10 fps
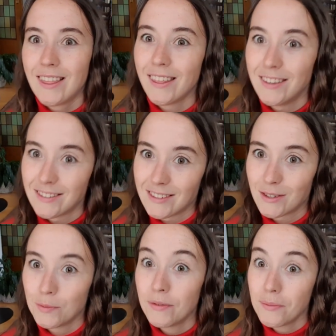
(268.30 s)
the dizziness
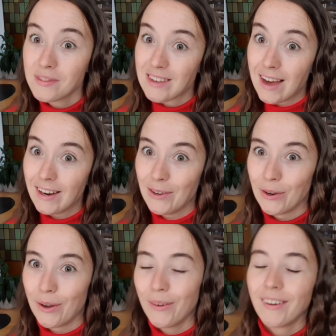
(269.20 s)
could be from anxiety, you
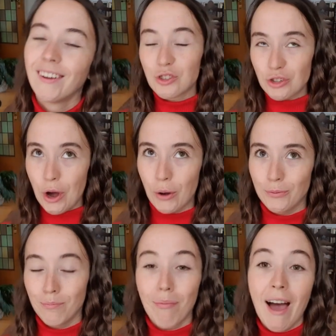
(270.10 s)
know.
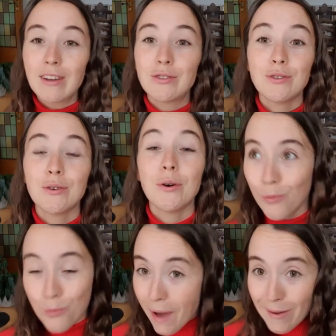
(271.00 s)
So back to the
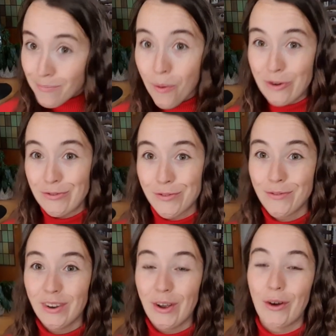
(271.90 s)
main point of the
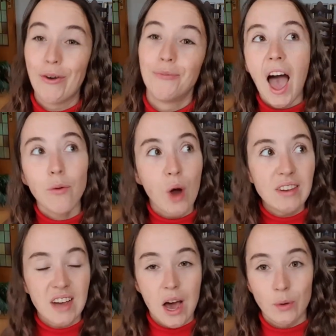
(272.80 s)
video. I
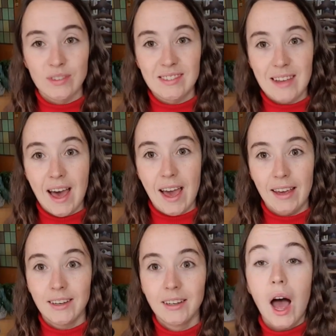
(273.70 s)
write down,
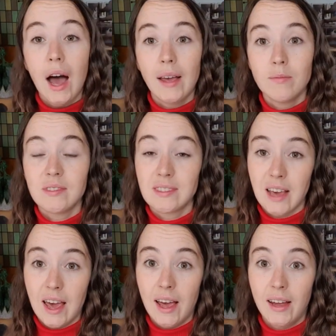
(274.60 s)
say, I am
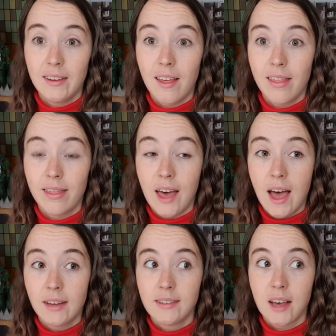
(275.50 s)
scared
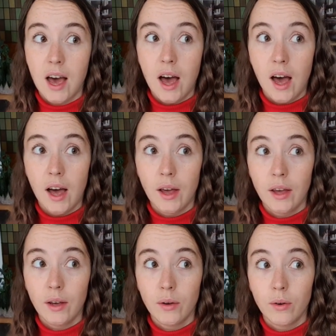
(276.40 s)
that
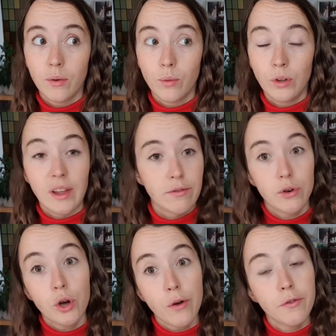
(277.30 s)
I will never
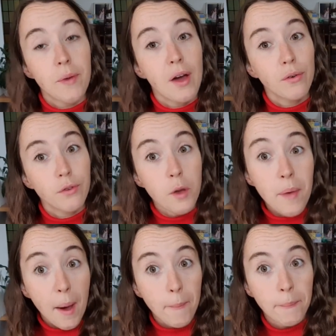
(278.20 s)
recover from
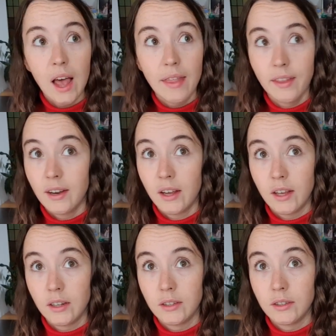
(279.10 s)
agoraphobia, and then I
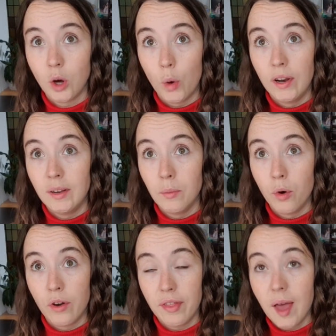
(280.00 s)
can go a little
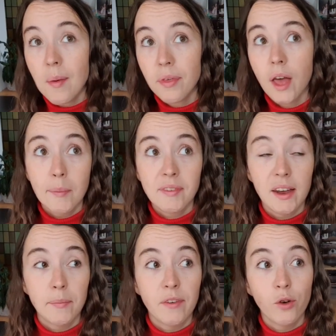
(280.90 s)
more in depth. I'm
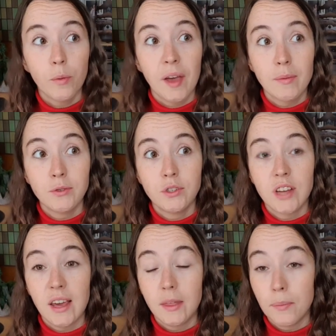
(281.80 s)
scared I'm never going to be able to
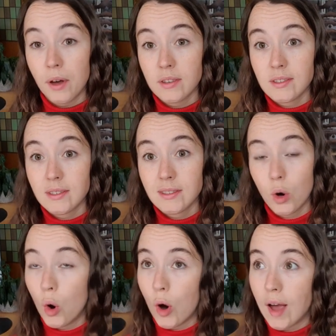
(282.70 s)
take the bus,
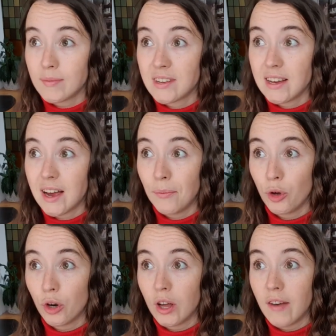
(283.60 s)
or I'm scared I'm
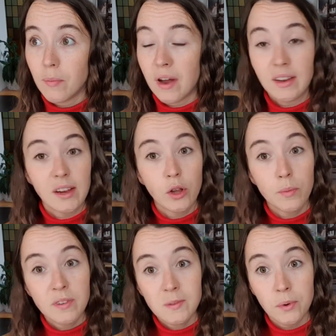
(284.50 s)
going to have a panic attack on the
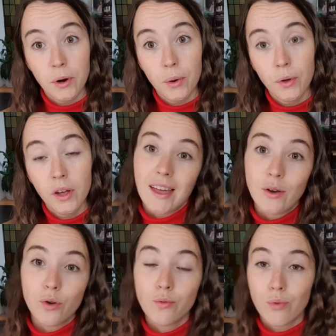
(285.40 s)
bus tomorrow. Then
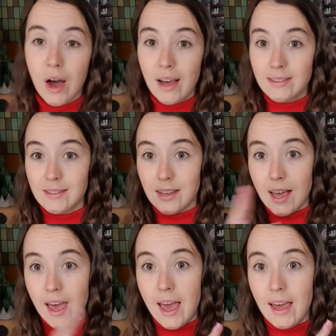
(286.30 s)
you can write
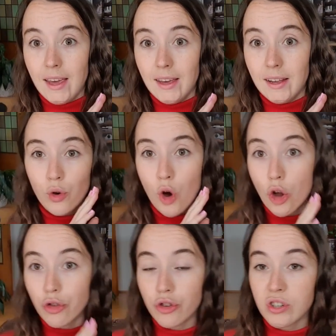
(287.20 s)
a
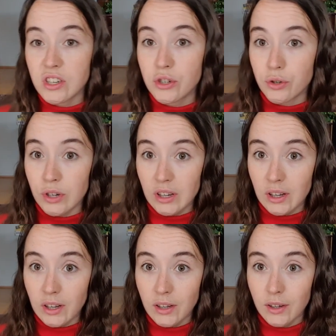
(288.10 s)

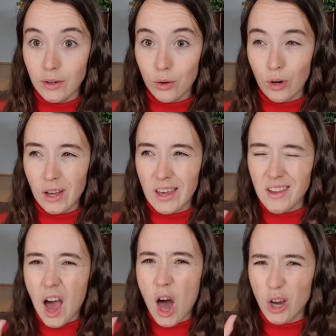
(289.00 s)
contradictory, or like an
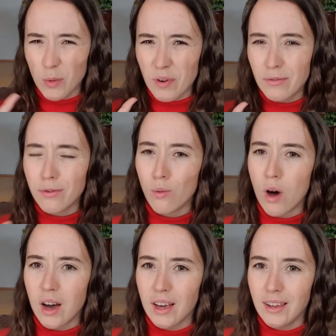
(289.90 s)
argument for
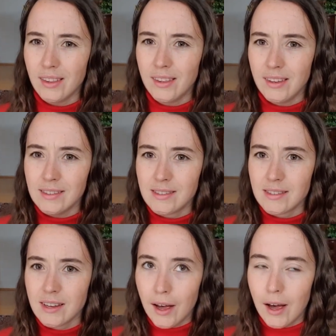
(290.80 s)
why
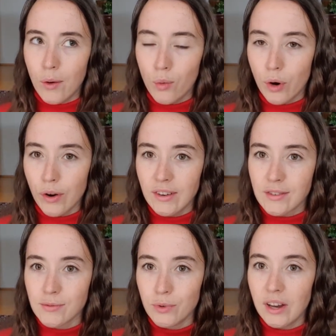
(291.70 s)
this worry
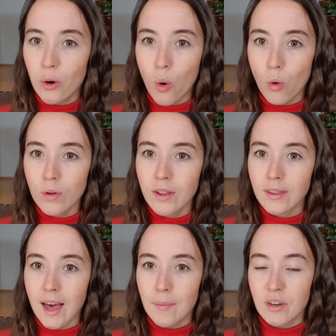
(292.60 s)
doesn't really hold
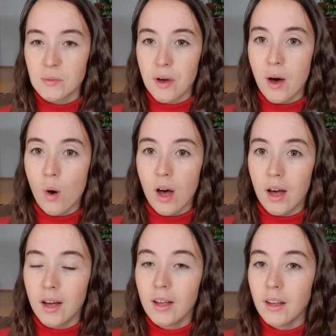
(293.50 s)
that much power,